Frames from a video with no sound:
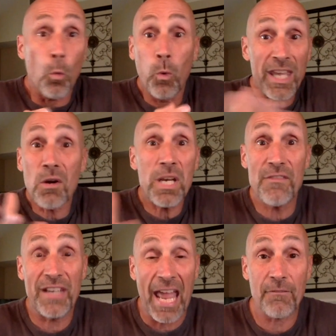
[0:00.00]
we don't
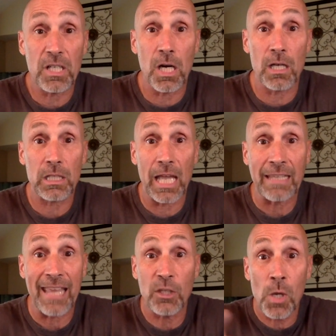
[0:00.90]
even have a God
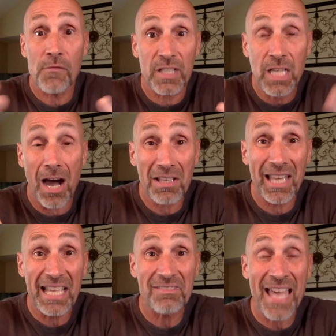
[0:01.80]
like that. You have a God
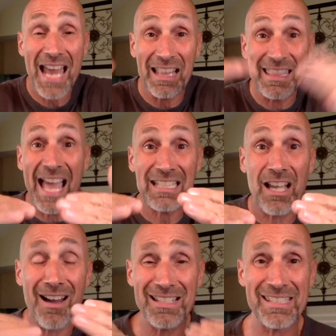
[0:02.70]
like that, and that
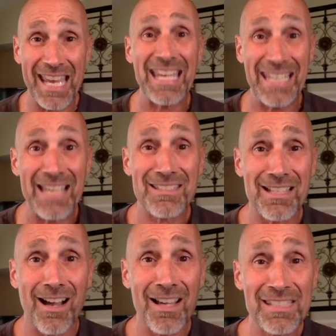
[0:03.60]
God is saying yes
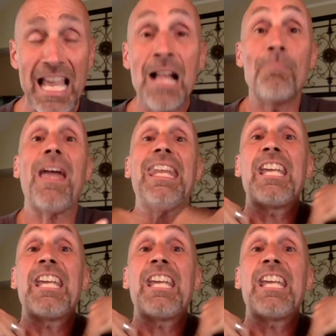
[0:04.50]
to us, and He